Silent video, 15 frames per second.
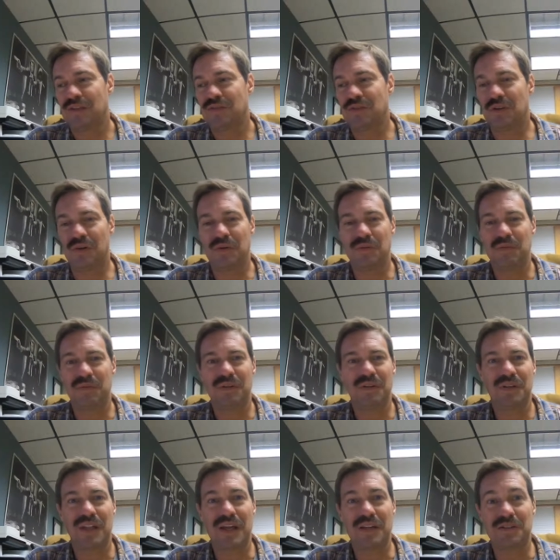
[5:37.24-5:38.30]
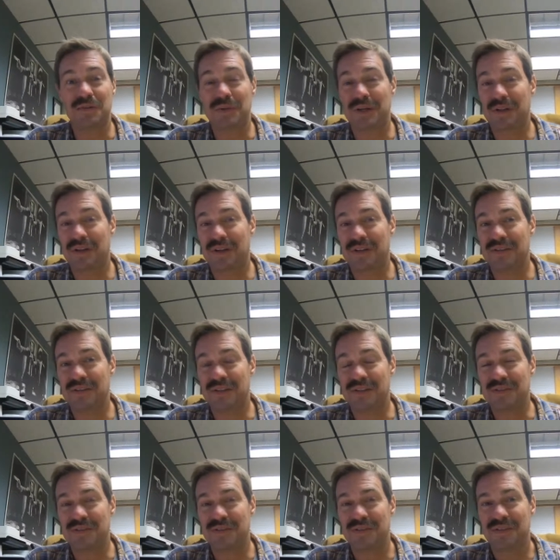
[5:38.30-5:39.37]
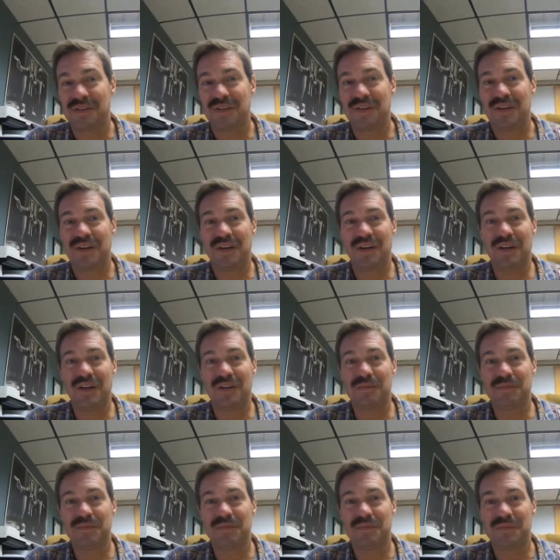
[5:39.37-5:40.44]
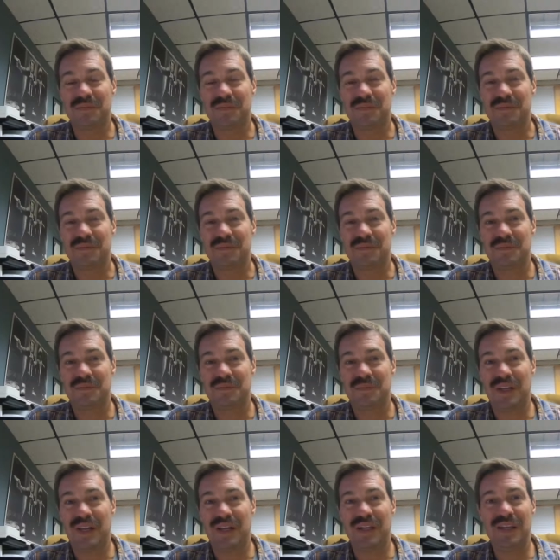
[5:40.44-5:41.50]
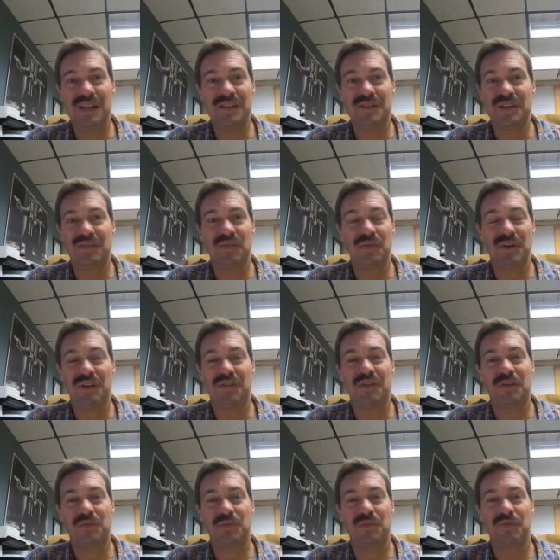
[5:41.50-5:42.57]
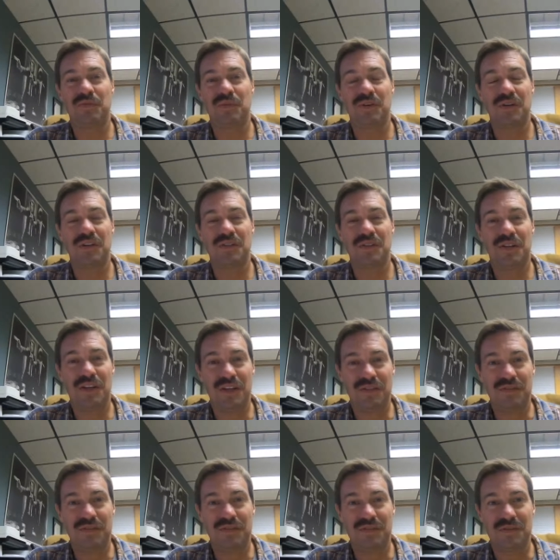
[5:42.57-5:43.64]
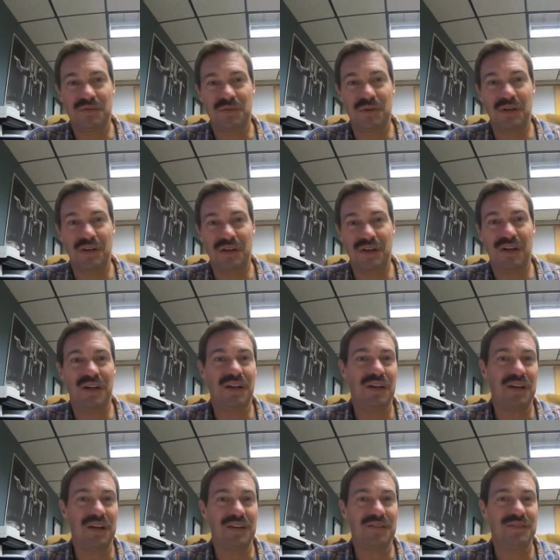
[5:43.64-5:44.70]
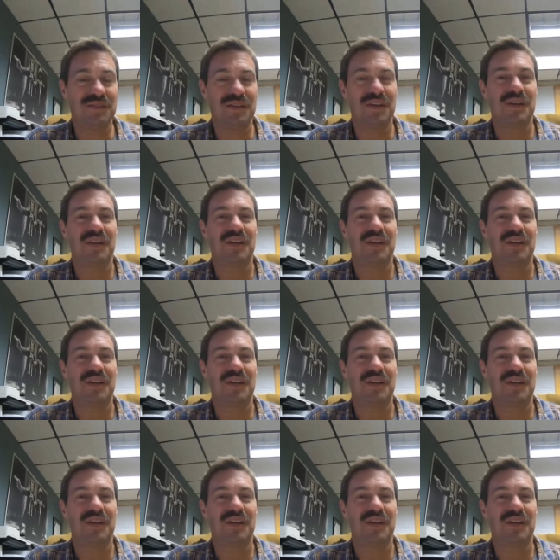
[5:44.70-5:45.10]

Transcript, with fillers: So that doesn't make a lot of sense. And he has never been in trouble before in his life, whereas